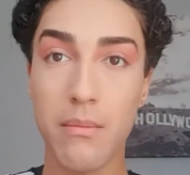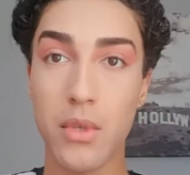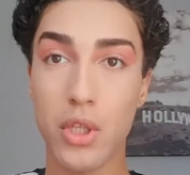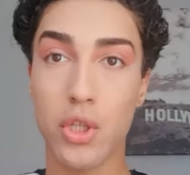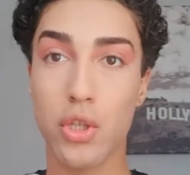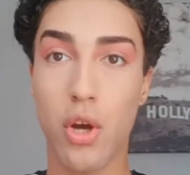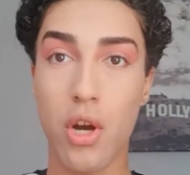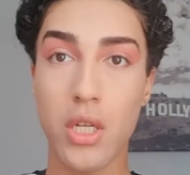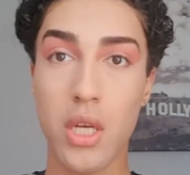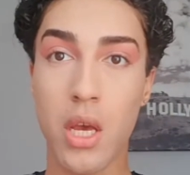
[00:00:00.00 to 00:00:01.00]

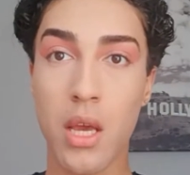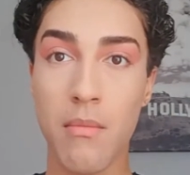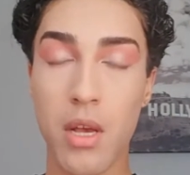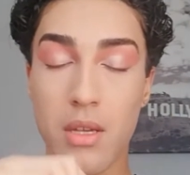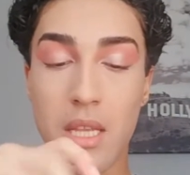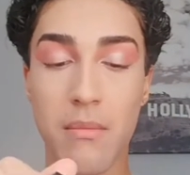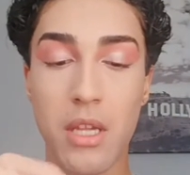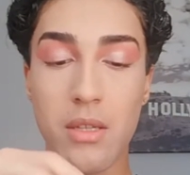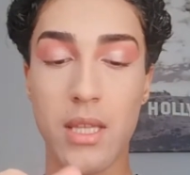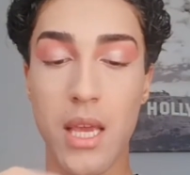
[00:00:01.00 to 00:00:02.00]
Mascara time, because I'm
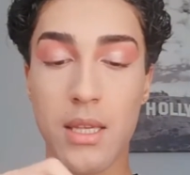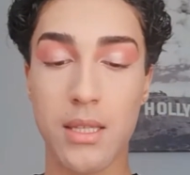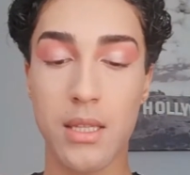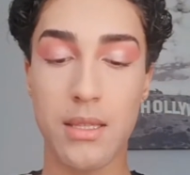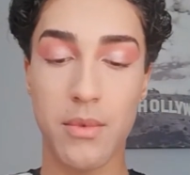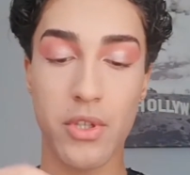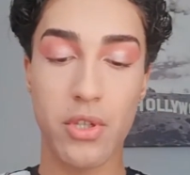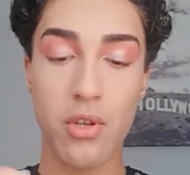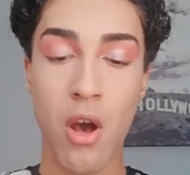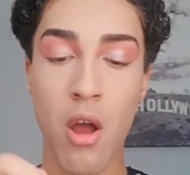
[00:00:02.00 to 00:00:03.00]
gonna use the Essence
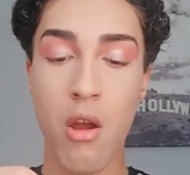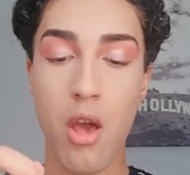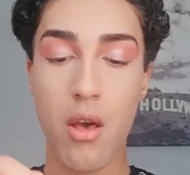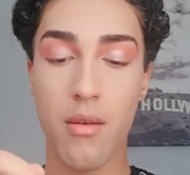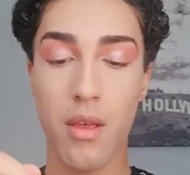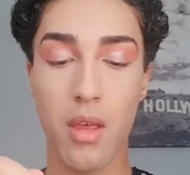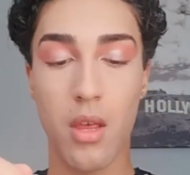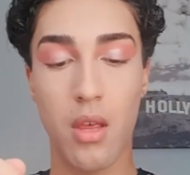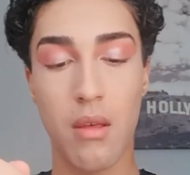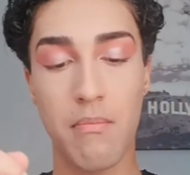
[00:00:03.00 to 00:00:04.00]
mascara,
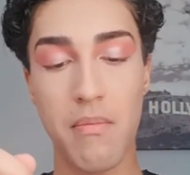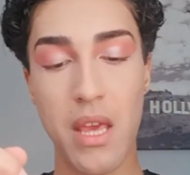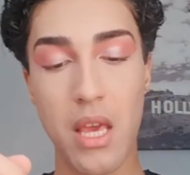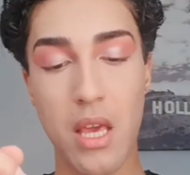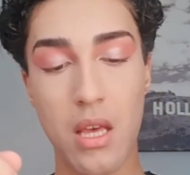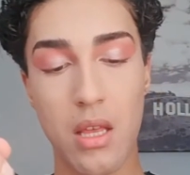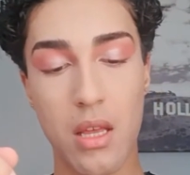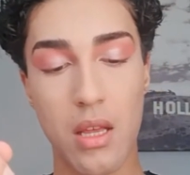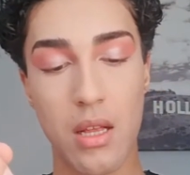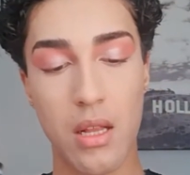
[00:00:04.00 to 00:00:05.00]
big
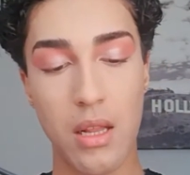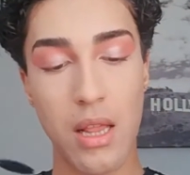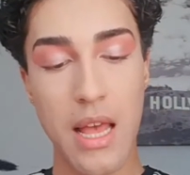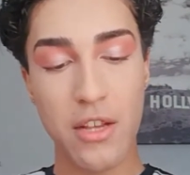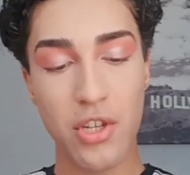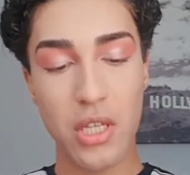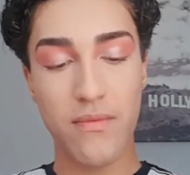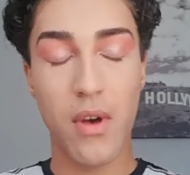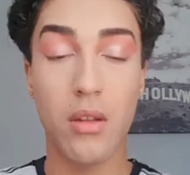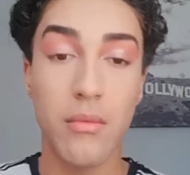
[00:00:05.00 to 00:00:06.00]
lashes
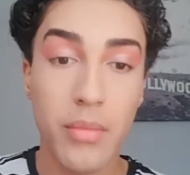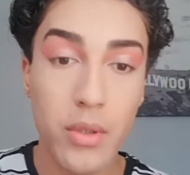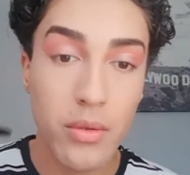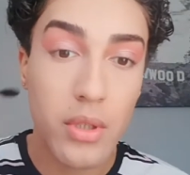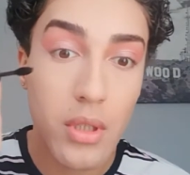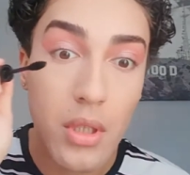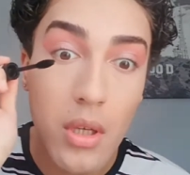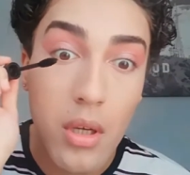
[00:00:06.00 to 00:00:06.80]
volume boost.